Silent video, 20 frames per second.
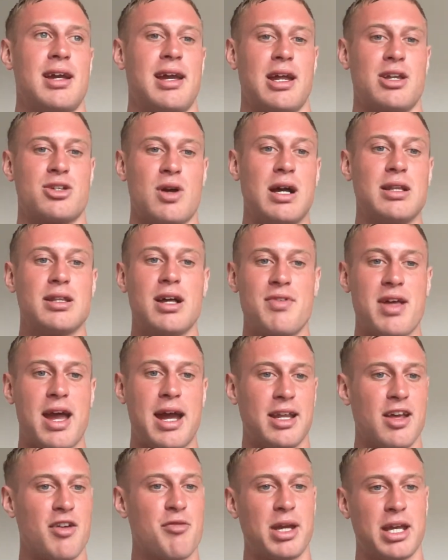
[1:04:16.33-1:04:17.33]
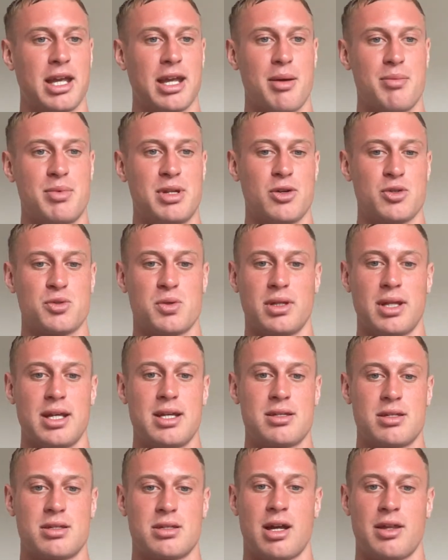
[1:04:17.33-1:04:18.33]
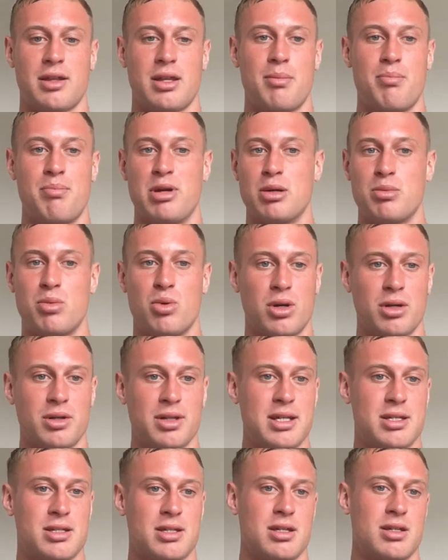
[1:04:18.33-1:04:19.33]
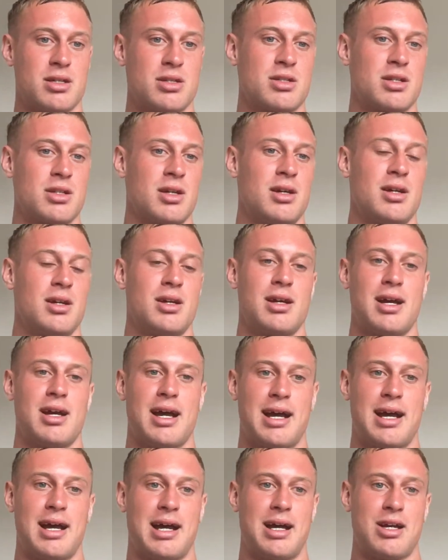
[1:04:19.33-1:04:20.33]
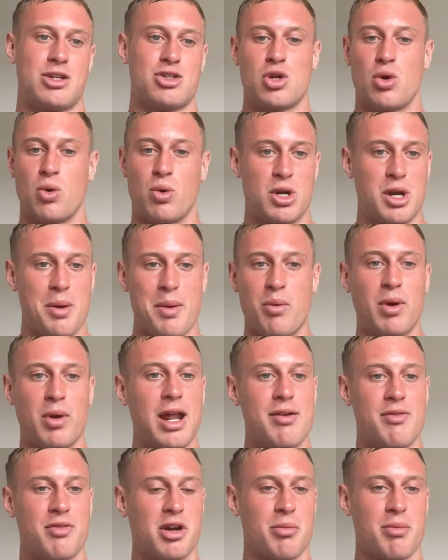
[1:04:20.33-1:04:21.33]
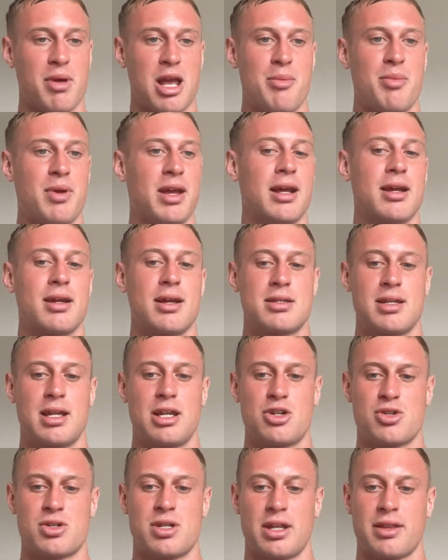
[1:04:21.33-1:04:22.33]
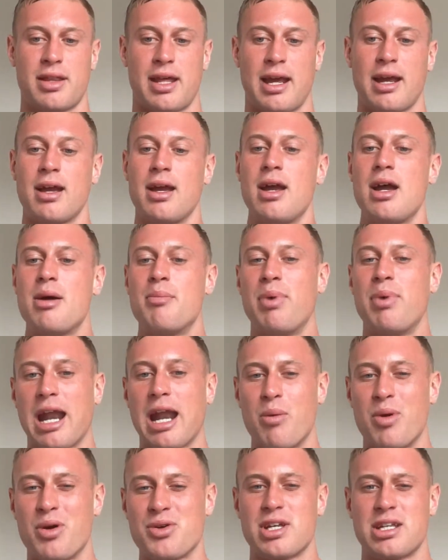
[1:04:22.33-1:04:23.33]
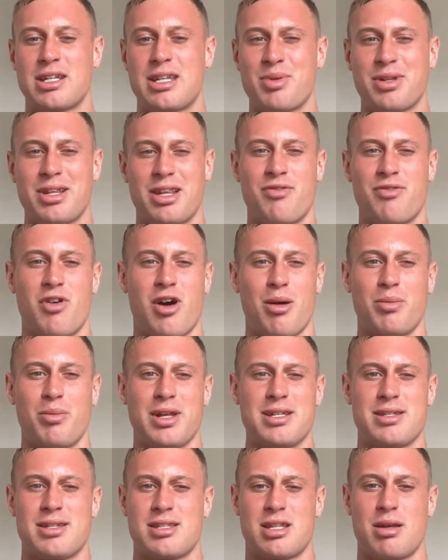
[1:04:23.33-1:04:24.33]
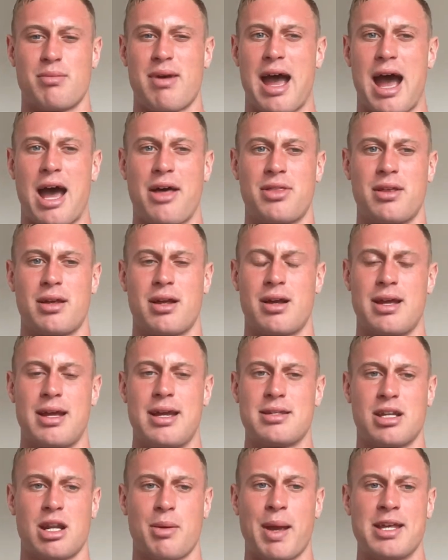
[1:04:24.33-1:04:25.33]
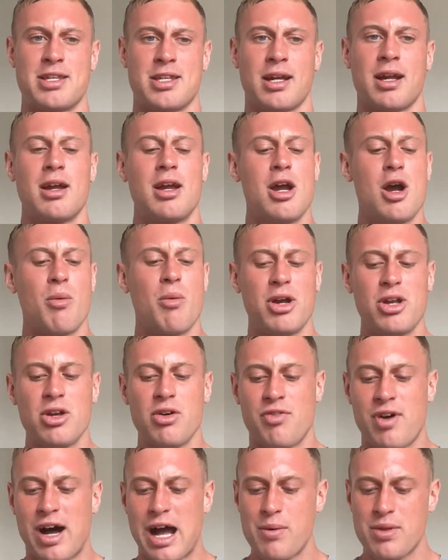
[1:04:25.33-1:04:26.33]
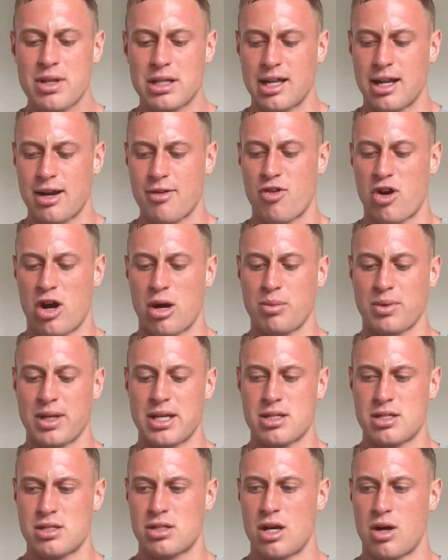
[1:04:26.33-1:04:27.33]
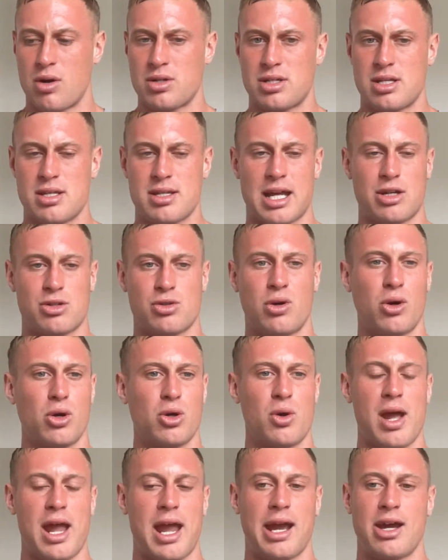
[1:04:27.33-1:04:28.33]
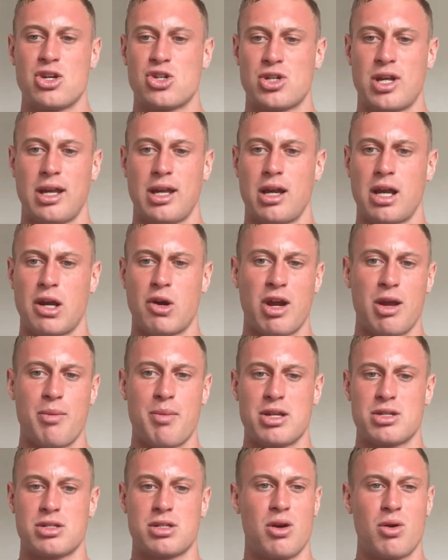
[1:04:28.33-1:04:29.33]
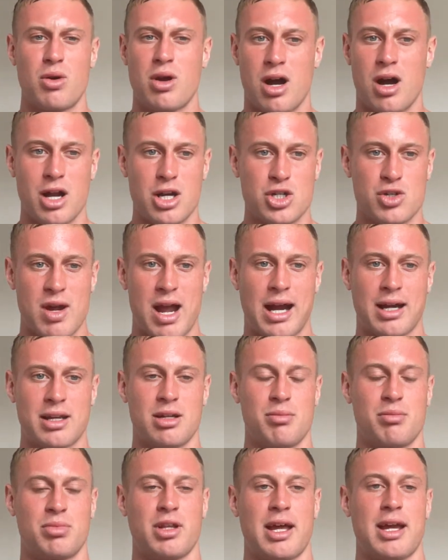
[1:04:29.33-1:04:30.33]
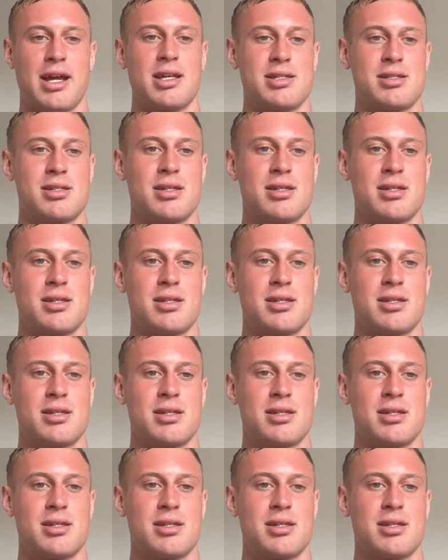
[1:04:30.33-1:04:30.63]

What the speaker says: And so I love the idea of picking up deals with leases on them, billboard leases, whatever it may be. It's an interesting thing. But I will say, typically the farm leases, the math isn't amazing. What you'll find with a lot of farm leases, though, is just like total handshake agreements, no contract in place.